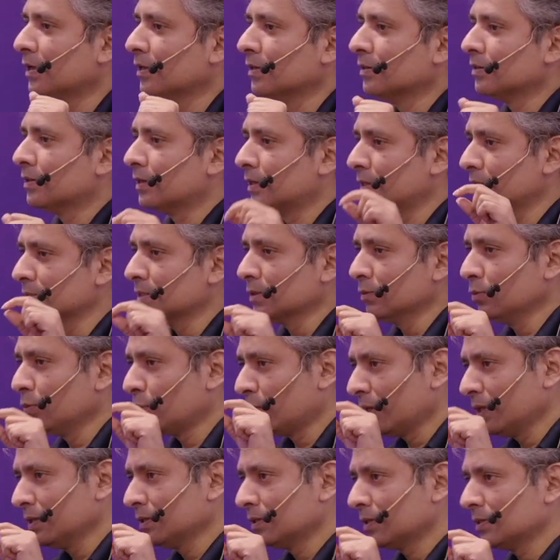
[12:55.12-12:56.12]
The reason
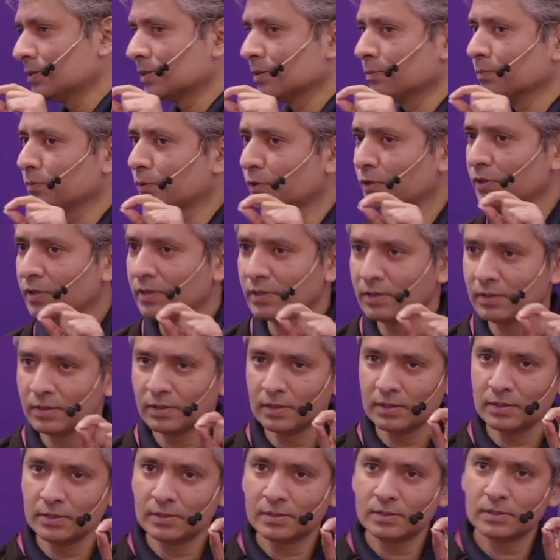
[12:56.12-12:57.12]
why that is important
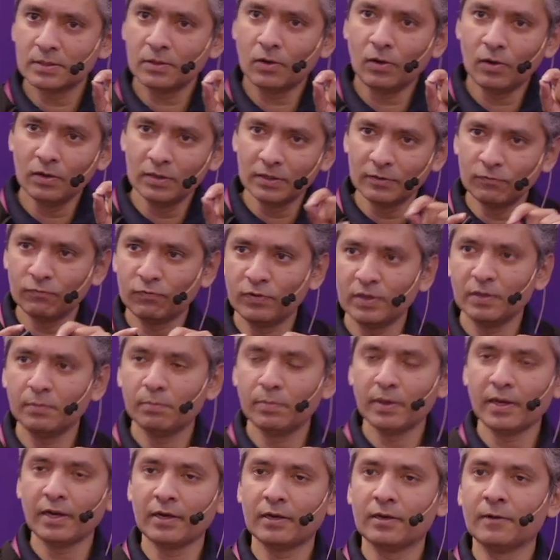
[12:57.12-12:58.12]
is all that
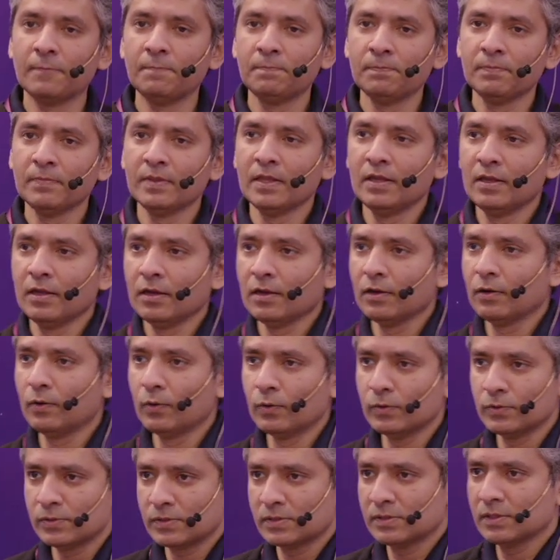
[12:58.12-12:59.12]
feedback
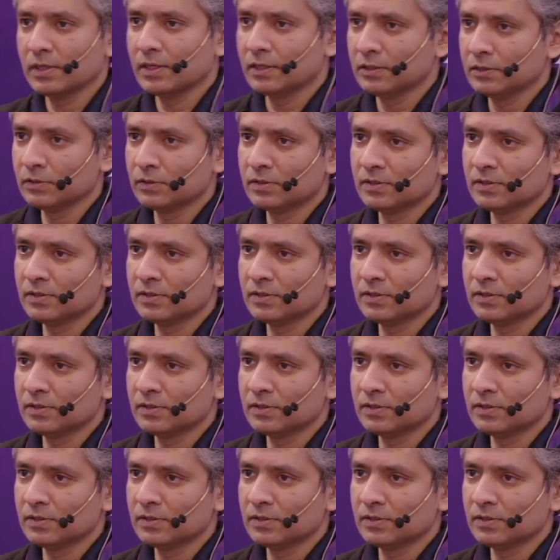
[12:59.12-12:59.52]
goes into the